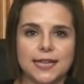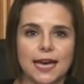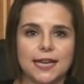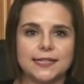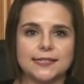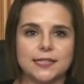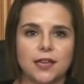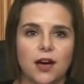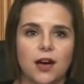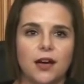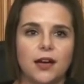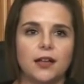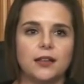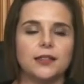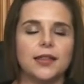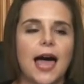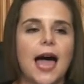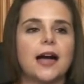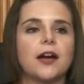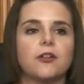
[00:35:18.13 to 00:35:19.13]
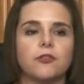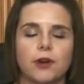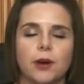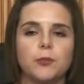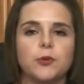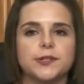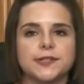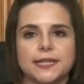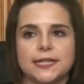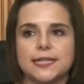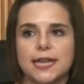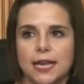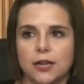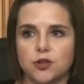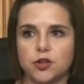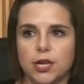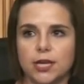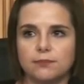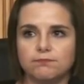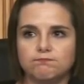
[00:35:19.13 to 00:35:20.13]
I saw a lack of
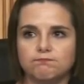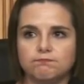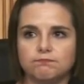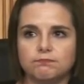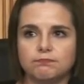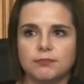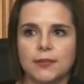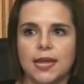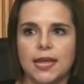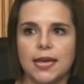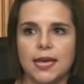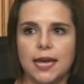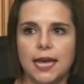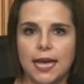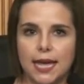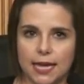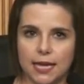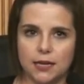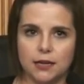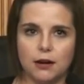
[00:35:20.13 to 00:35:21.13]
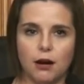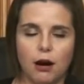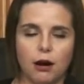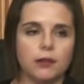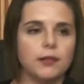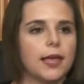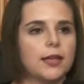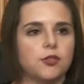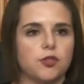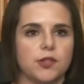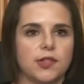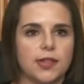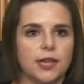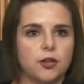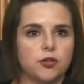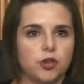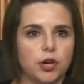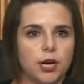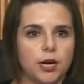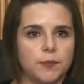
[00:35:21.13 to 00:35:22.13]
representation in our
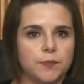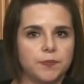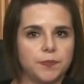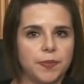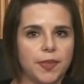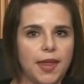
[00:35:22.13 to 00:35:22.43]
legislature.